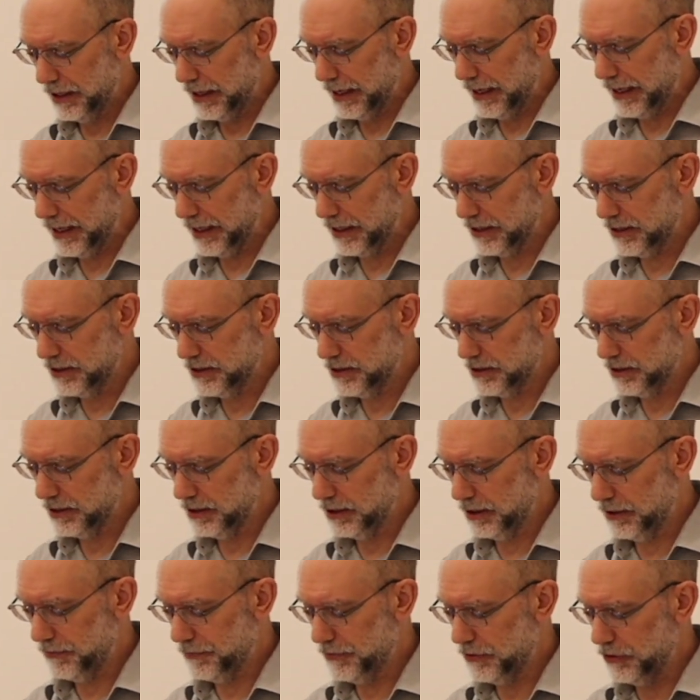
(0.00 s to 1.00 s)
And
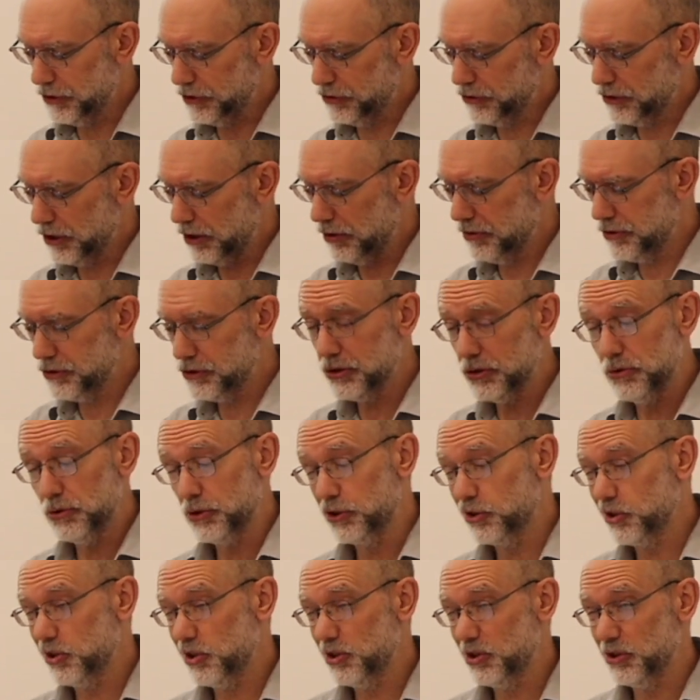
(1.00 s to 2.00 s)
if you go and do a
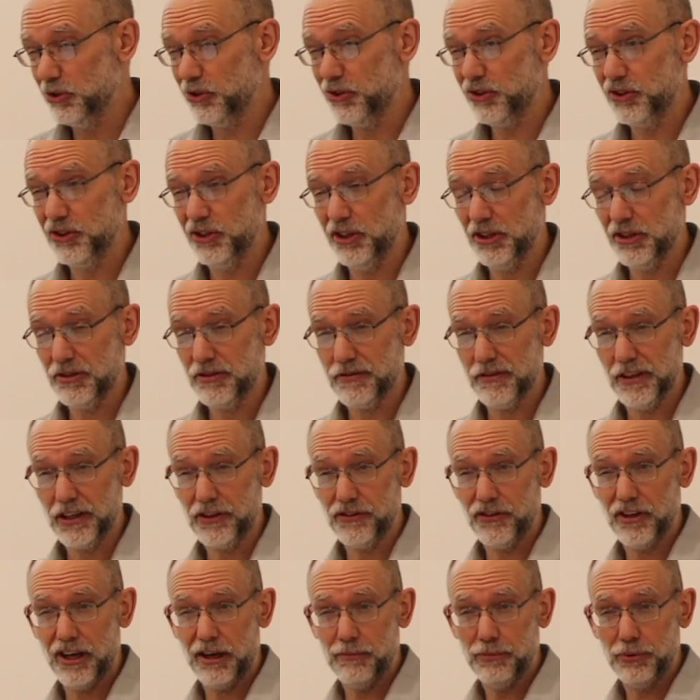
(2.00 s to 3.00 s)
Google search, for
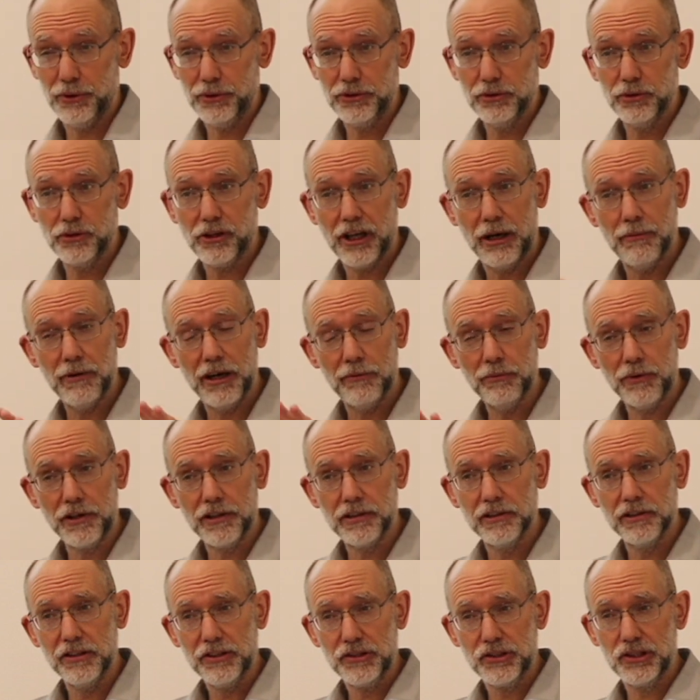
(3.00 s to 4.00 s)
example, you'll come up with
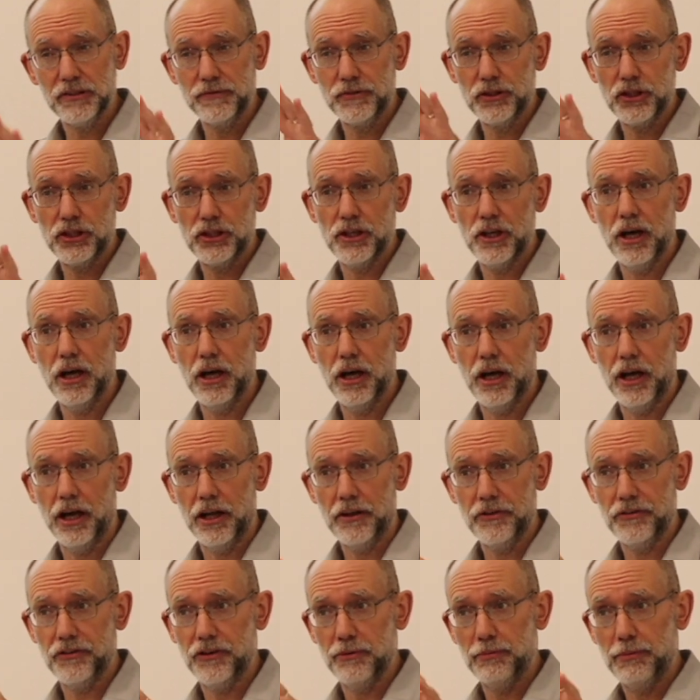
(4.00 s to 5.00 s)
lots of
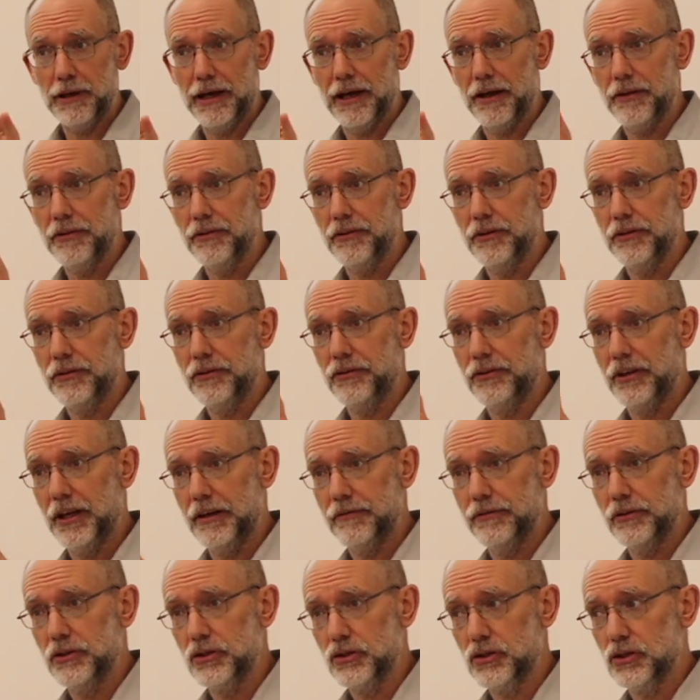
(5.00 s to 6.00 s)
charts about the
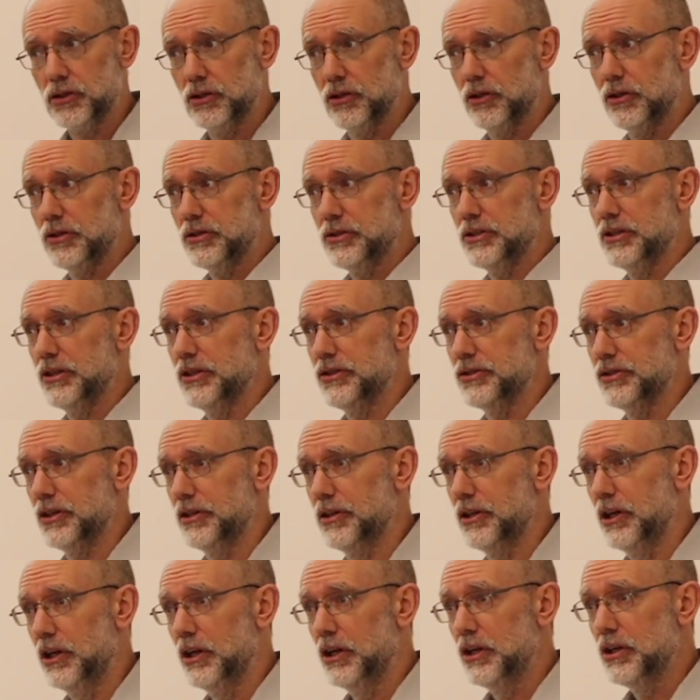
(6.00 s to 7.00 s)
seven churches
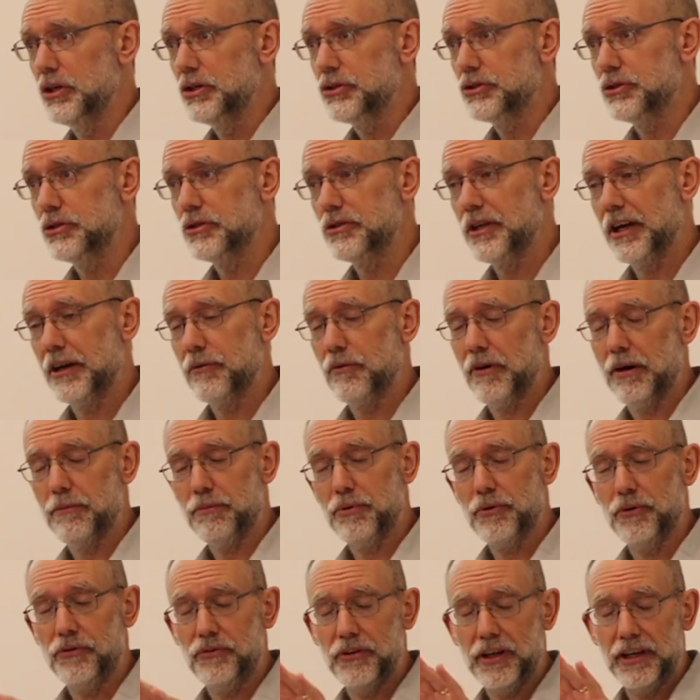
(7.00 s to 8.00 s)
and do they
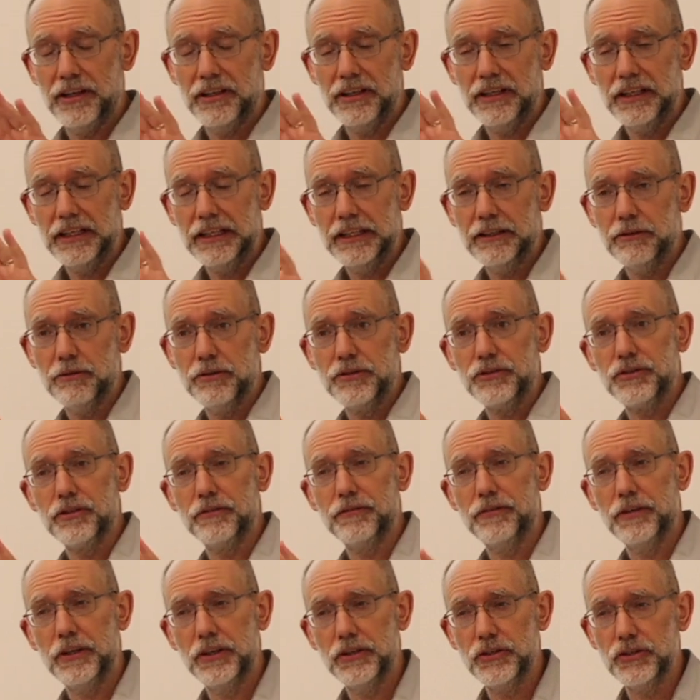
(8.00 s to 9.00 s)
represent eras
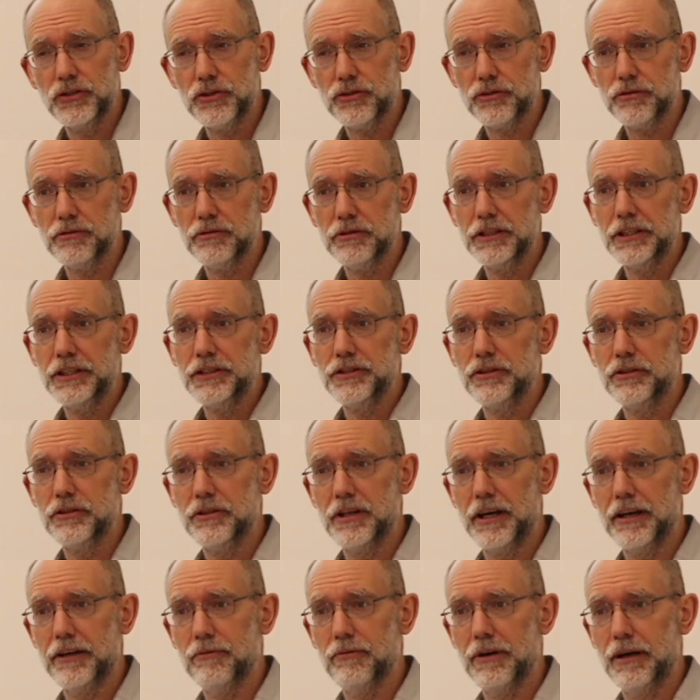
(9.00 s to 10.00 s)
of history? Do
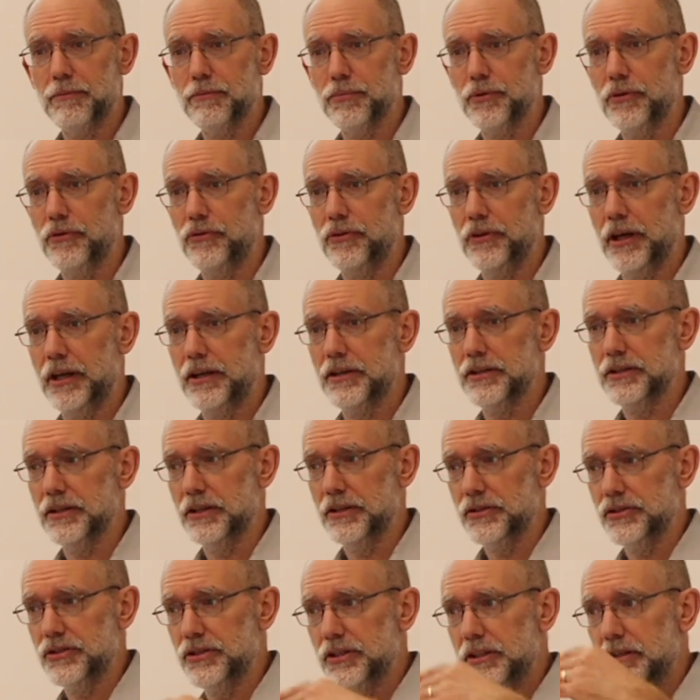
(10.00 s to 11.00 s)
they represent
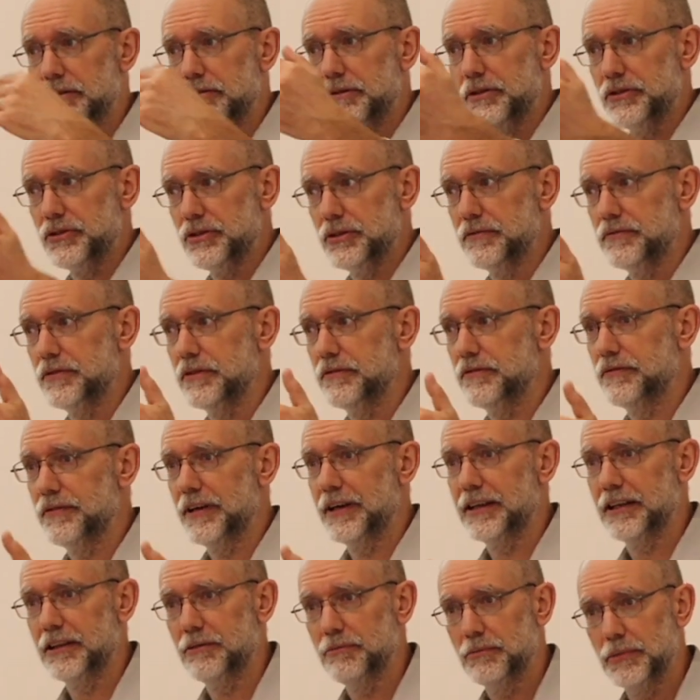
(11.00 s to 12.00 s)
a series of
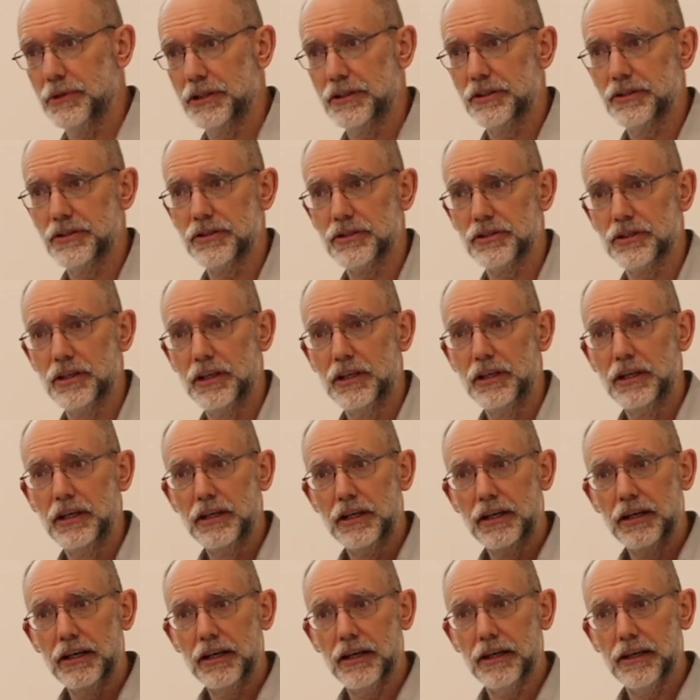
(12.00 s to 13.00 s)
development?
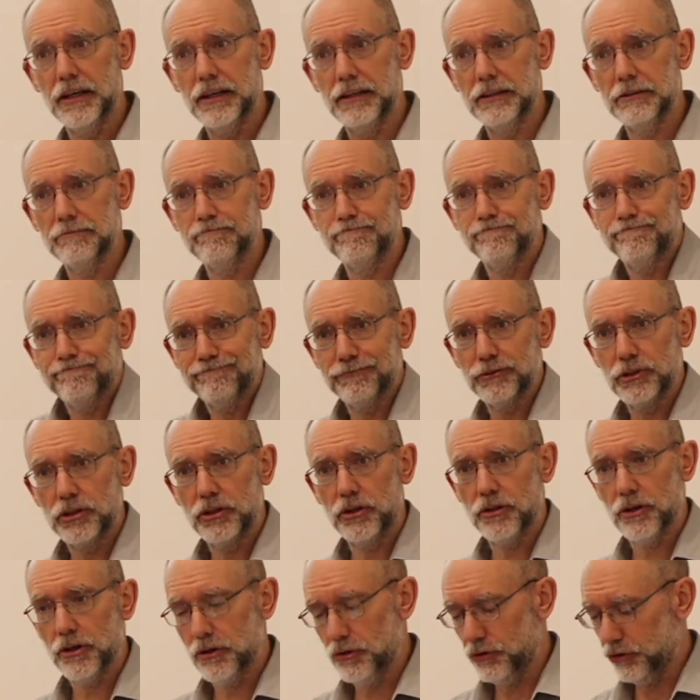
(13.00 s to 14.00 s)

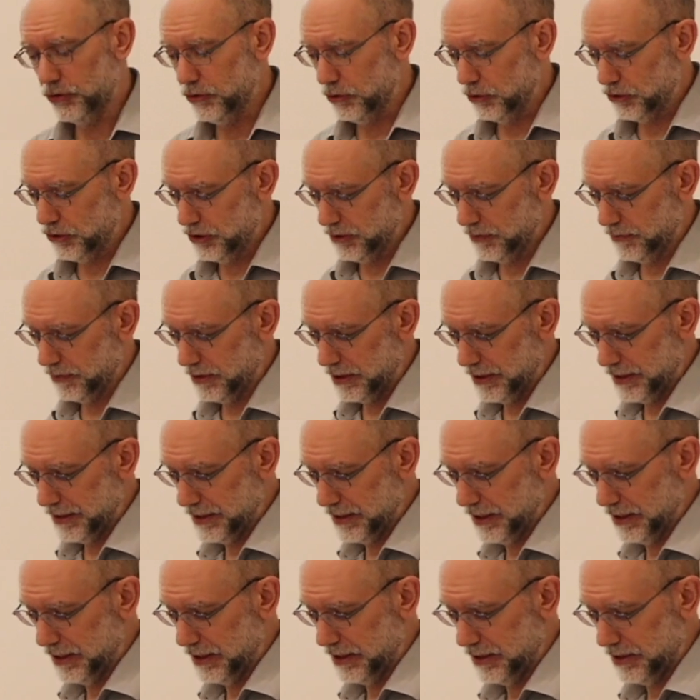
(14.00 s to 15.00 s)
Those sorts of
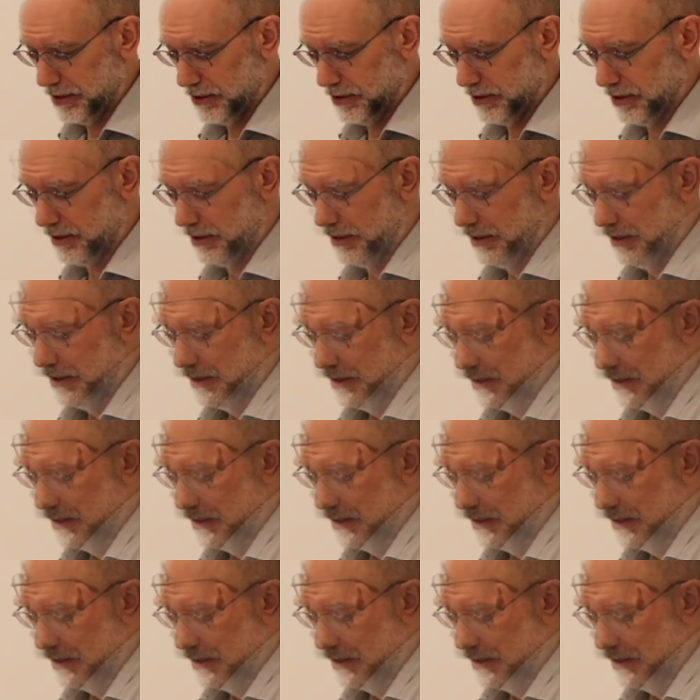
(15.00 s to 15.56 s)
ideas.